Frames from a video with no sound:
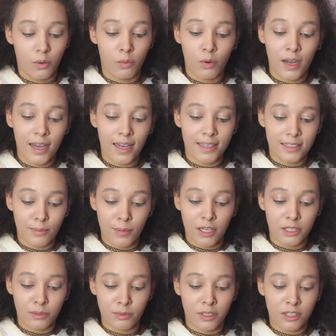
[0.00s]
why it's a
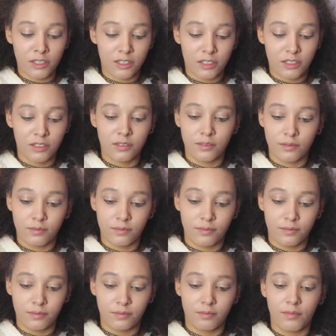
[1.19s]
blush brush.
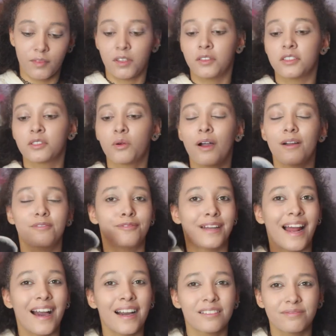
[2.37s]
Because it's quite
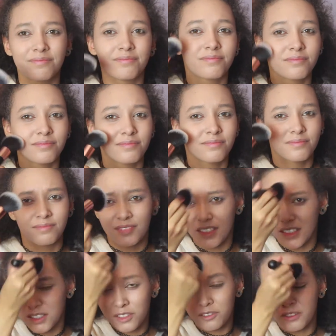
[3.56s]
flat.
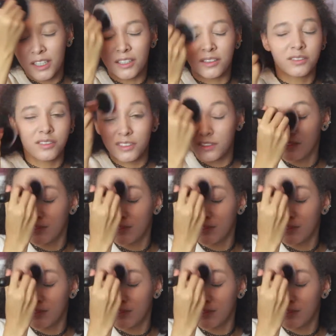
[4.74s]
It's not round.